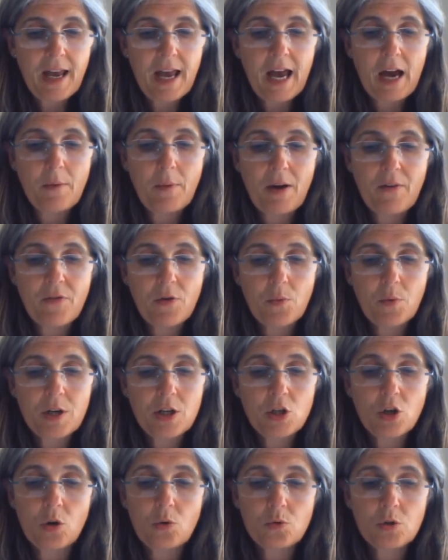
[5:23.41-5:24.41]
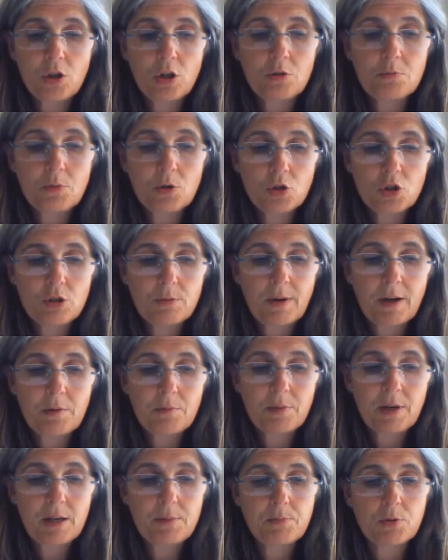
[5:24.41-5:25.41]
However, we don't know much
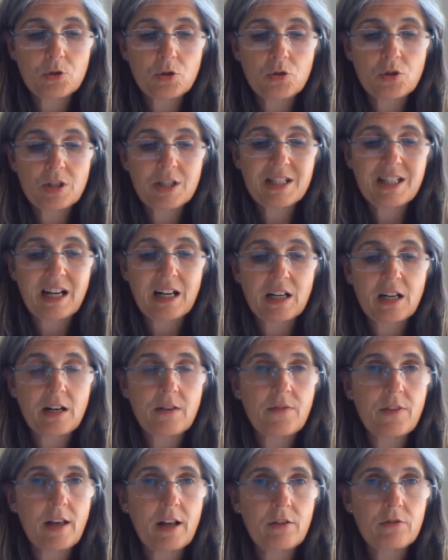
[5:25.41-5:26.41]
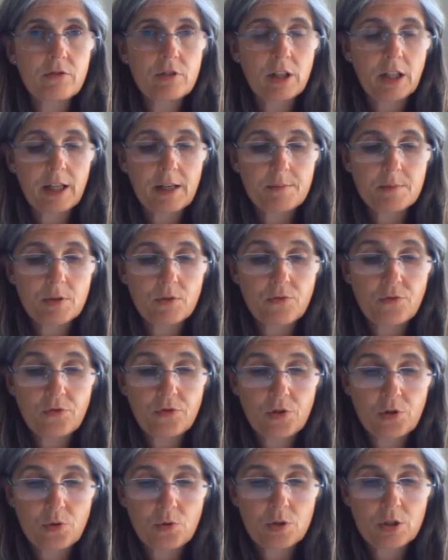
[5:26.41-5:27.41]
about people's understanding of the health claims and
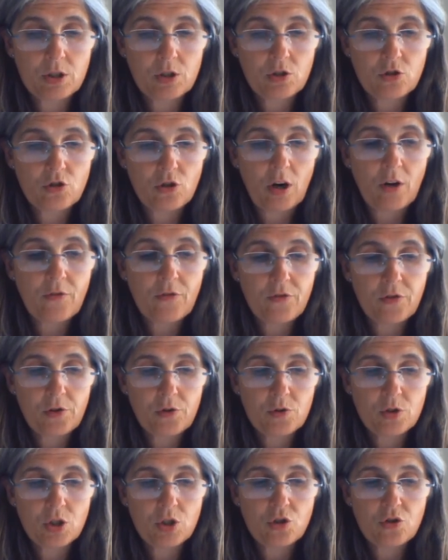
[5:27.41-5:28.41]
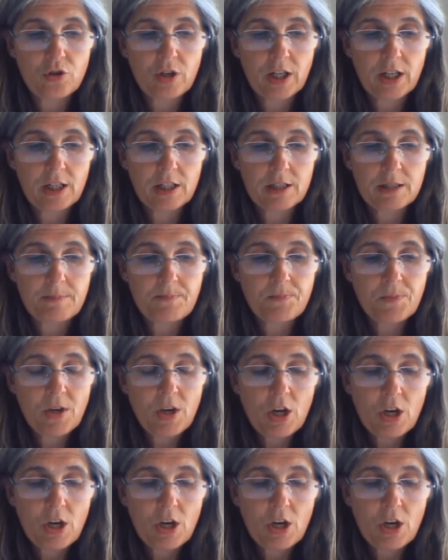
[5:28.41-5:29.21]
foods and drinks.